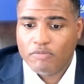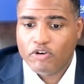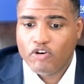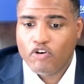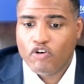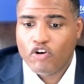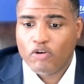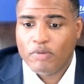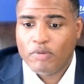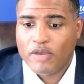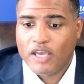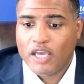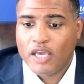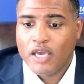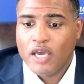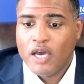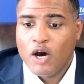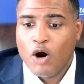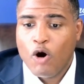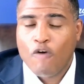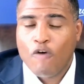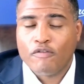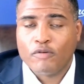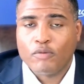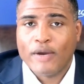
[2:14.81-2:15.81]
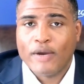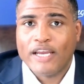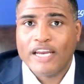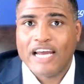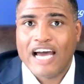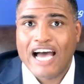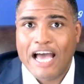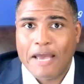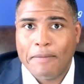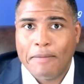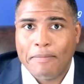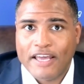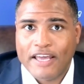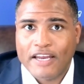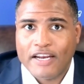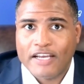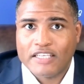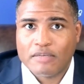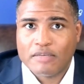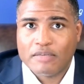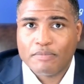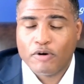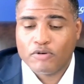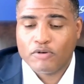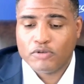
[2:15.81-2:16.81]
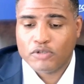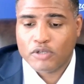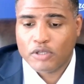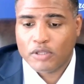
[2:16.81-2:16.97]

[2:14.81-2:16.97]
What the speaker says: you're going to be overweight high beta as opposed